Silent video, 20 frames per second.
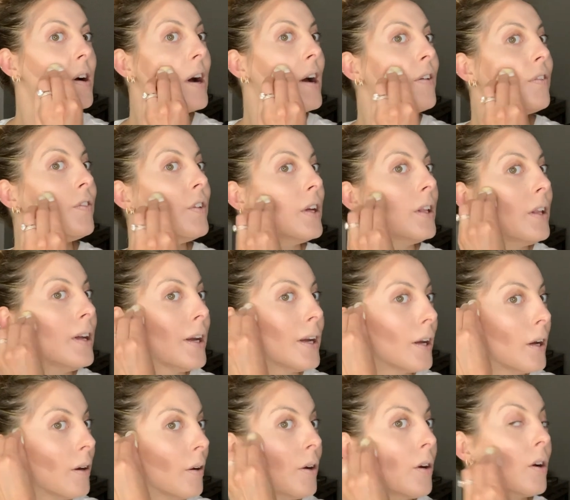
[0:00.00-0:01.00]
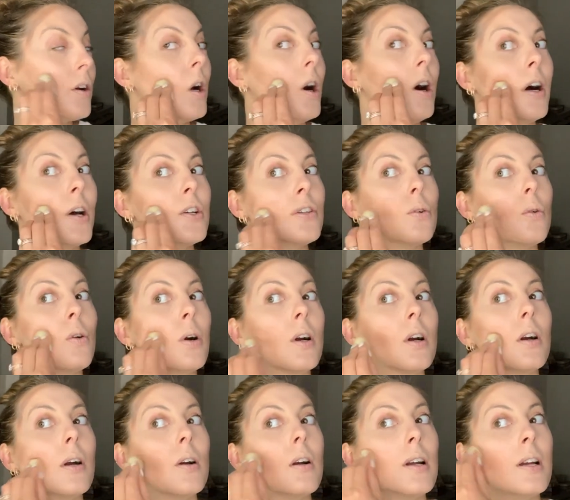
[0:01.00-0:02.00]
I feel like
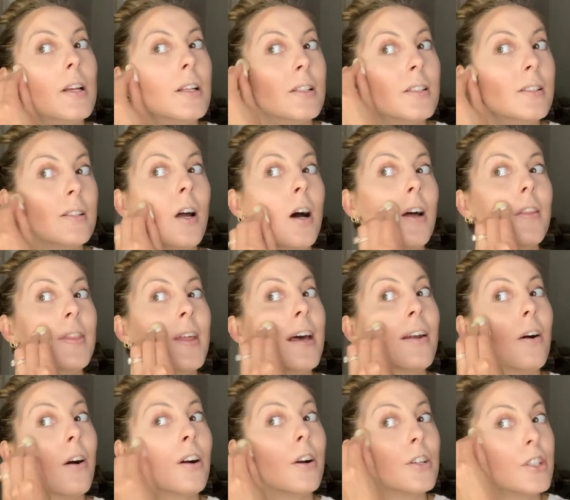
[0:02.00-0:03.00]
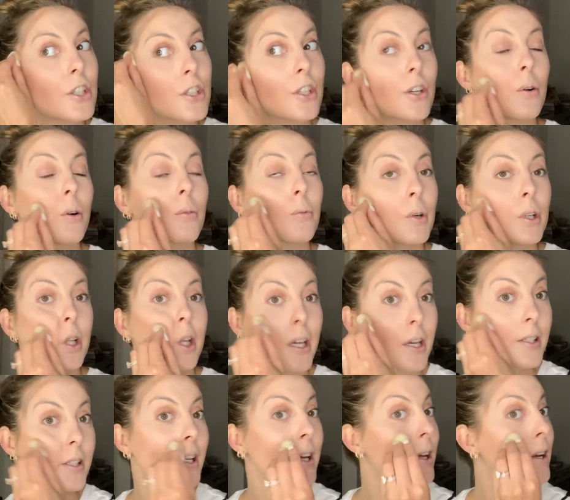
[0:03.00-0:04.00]
contour, it's not that hard to do, it really
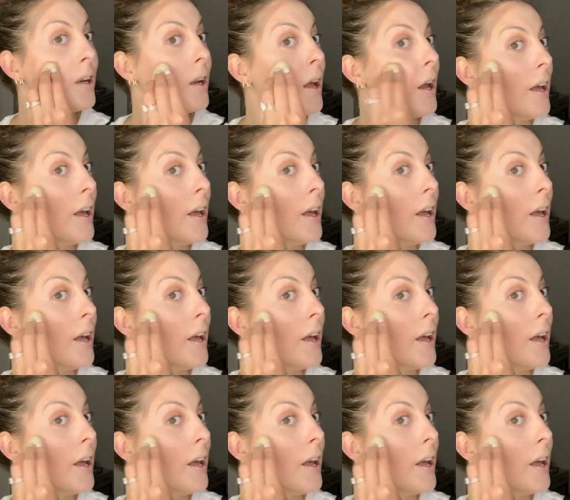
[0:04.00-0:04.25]
isn't.